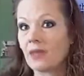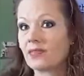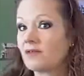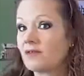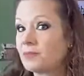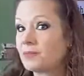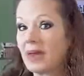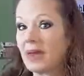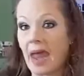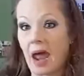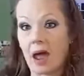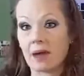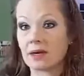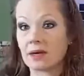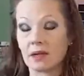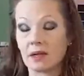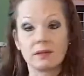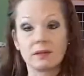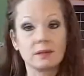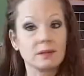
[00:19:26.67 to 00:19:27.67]
They've been at
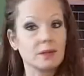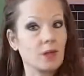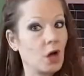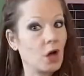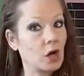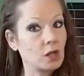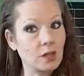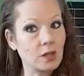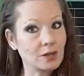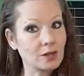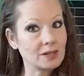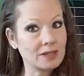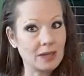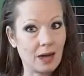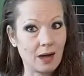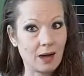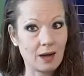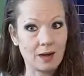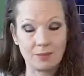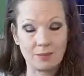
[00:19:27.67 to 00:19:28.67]
it a long, long
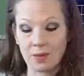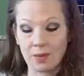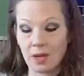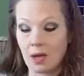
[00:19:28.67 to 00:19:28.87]
time.